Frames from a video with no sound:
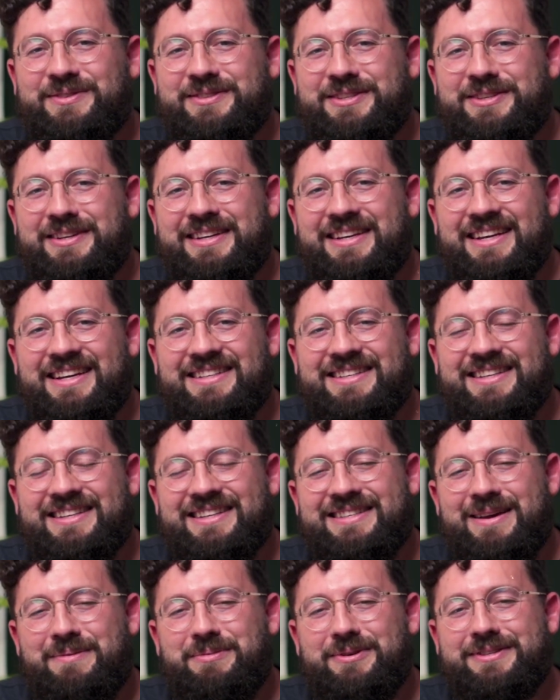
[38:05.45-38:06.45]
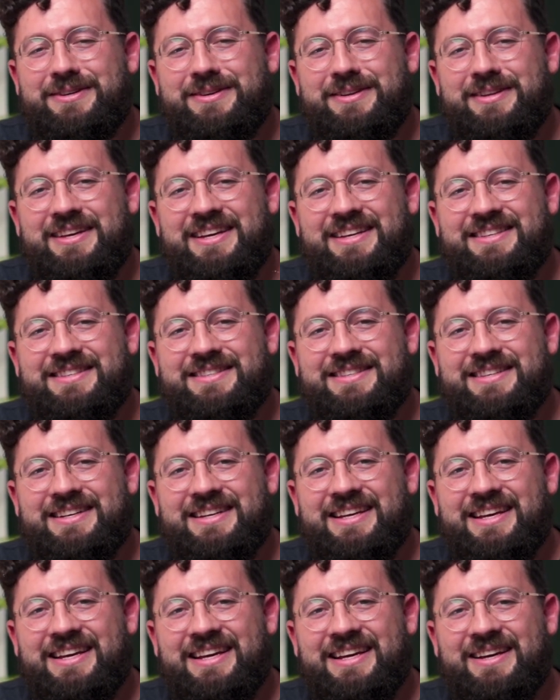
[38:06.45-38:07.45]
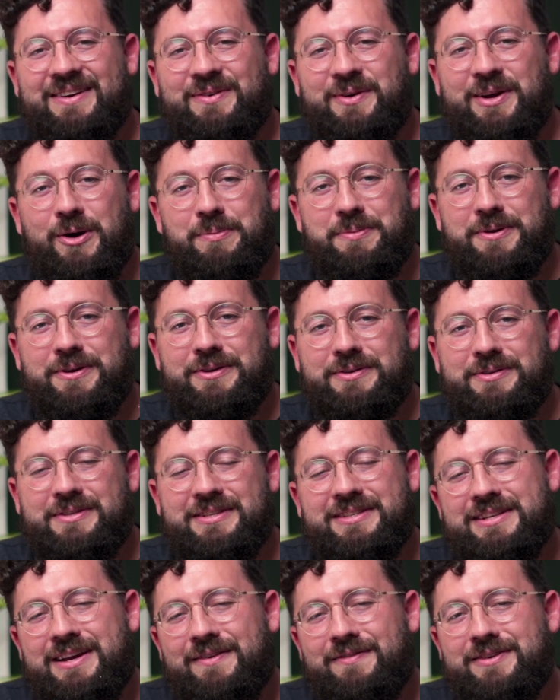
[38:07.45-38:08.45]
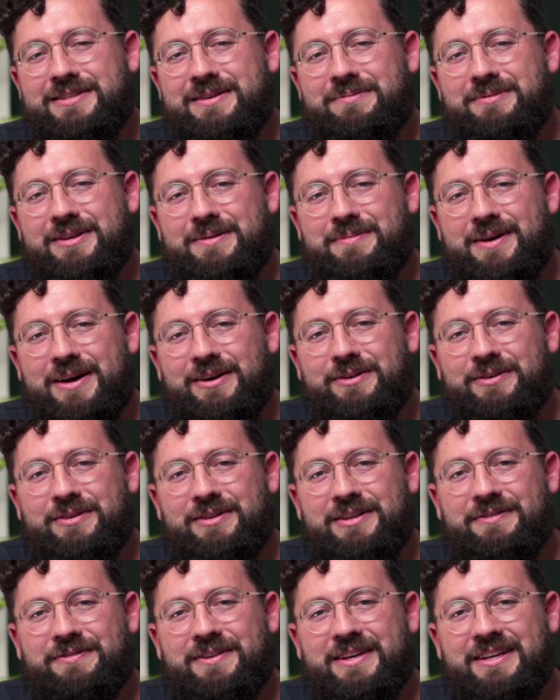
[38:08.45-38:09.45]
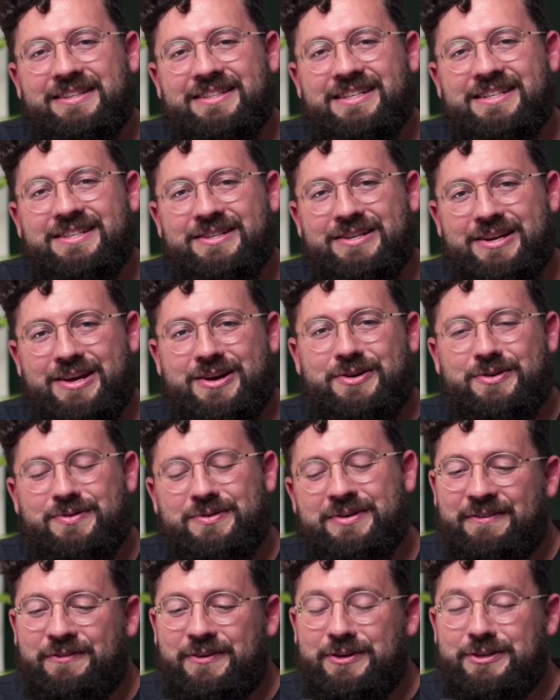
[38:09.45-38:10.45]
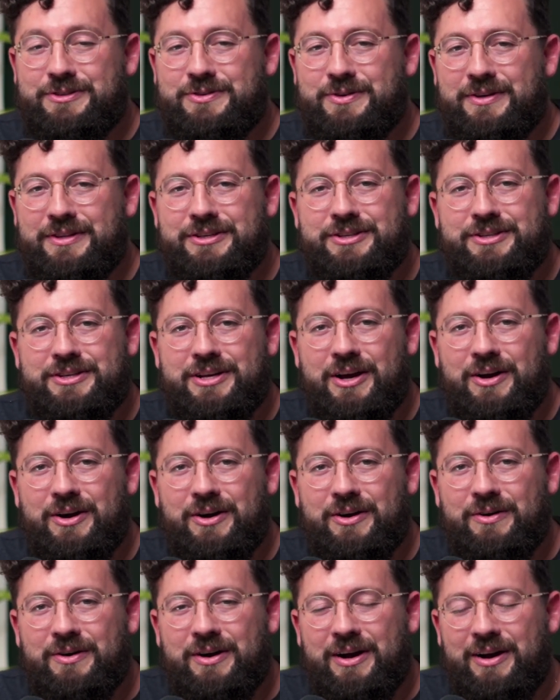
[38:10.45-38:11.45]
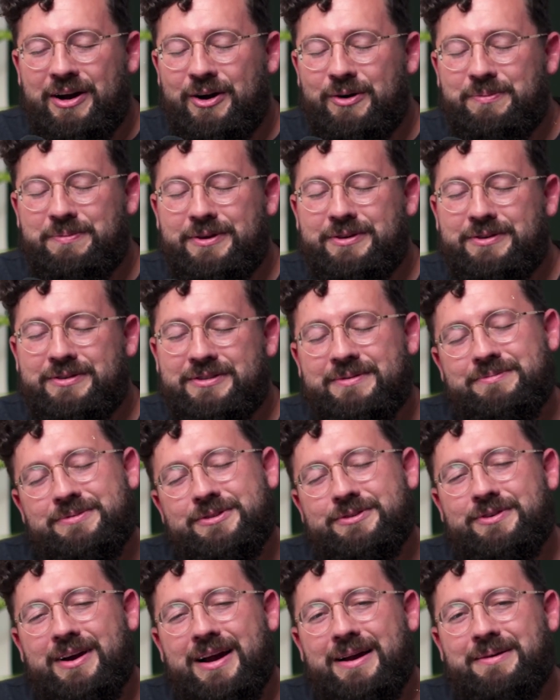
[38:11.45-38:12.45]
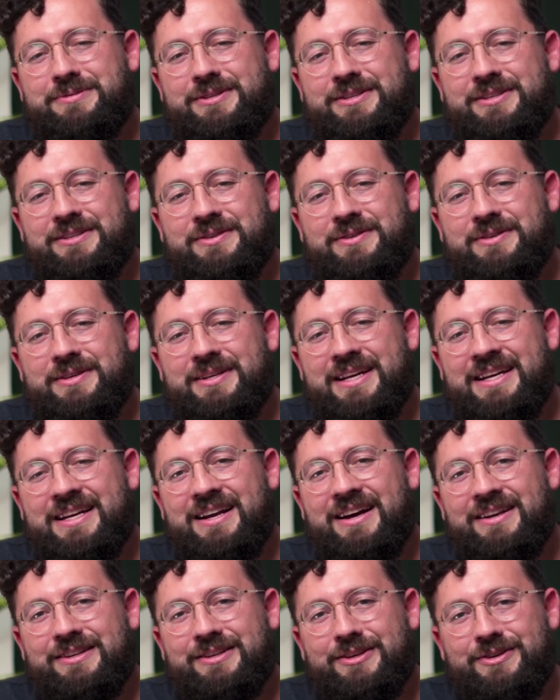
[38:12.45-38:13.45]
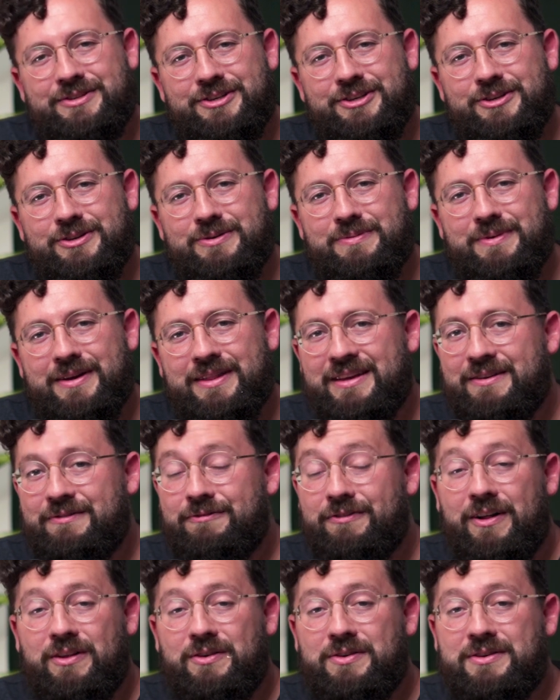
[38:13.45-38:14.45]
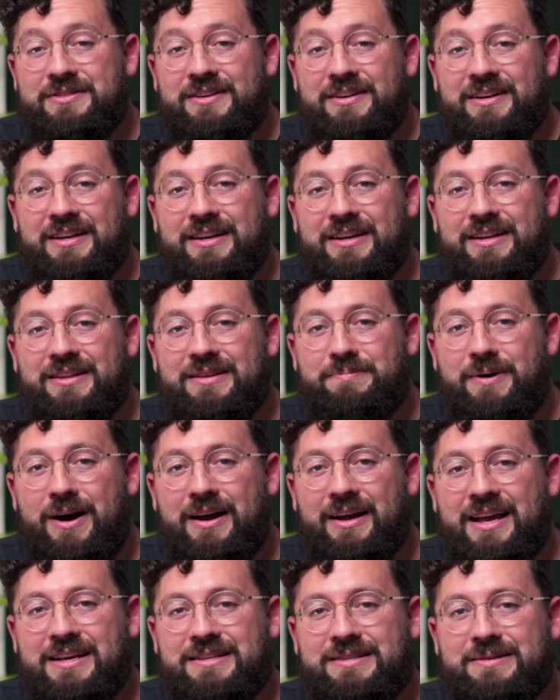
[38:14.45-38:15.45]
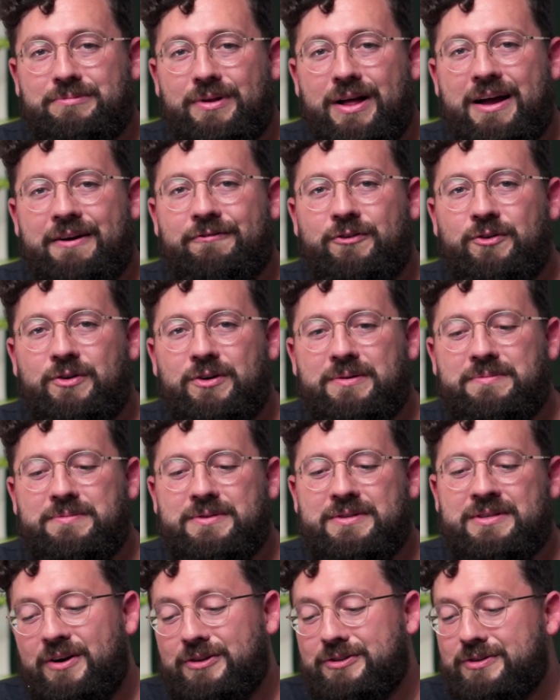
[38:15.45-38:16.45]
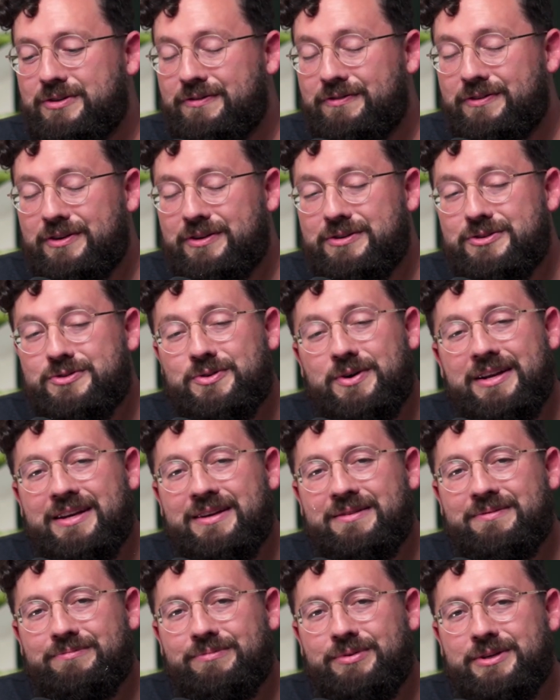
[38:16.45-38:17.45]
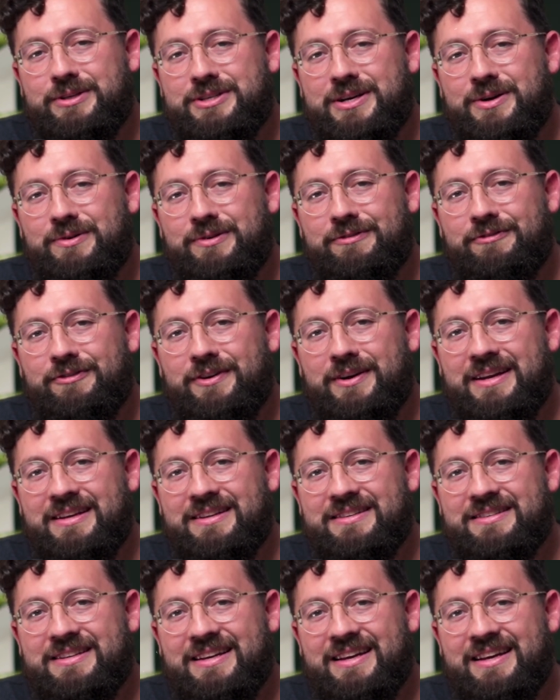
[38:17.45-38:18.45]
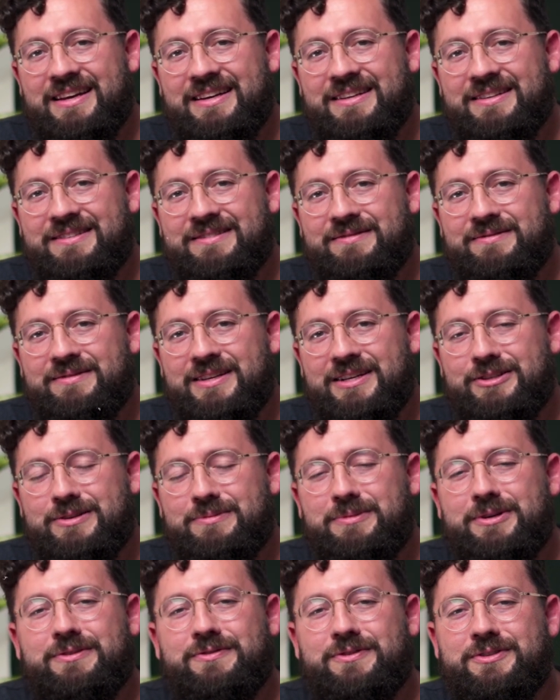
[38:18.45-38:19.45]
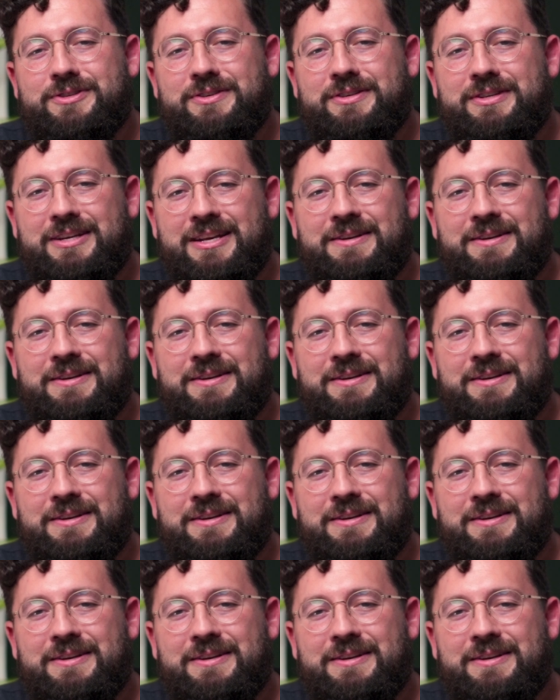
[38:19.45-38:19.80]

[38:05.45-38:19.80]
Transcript: for tuning in to this episode of The Hidden City. We hope you discovered something about Oak Cliff that you didn't know. If you enjoyed the show, I hope you subscribe to it on YouTube and then follow us on any of the podcasting platforms. Also, if you enjoyed it, please share with a friend. And thanks so much for tuning